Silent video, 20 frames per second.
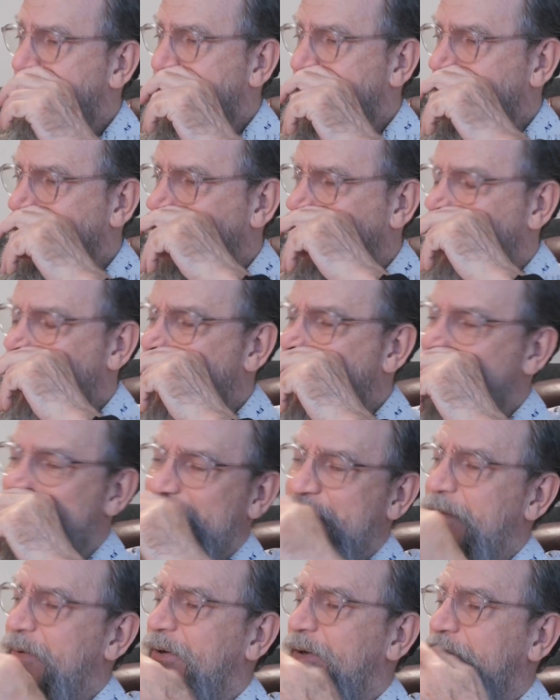I can't
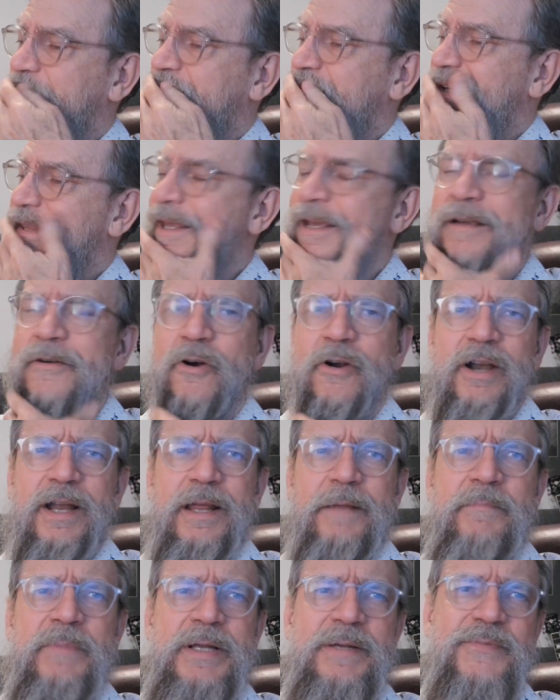remember. I think
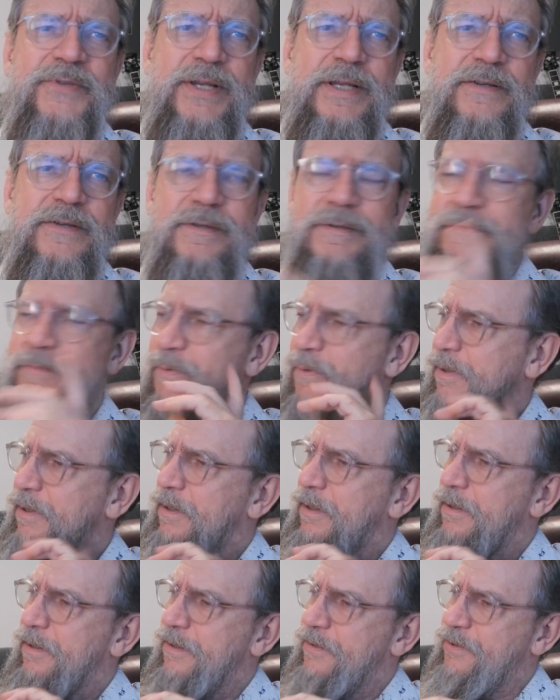Garnett Mims has
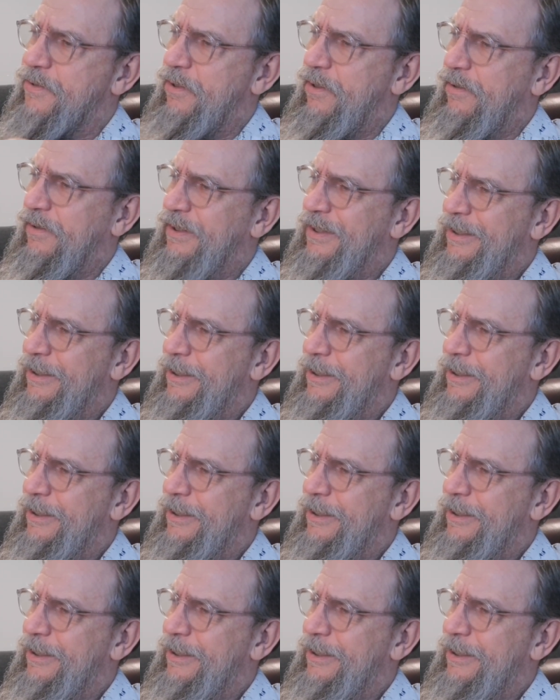a song.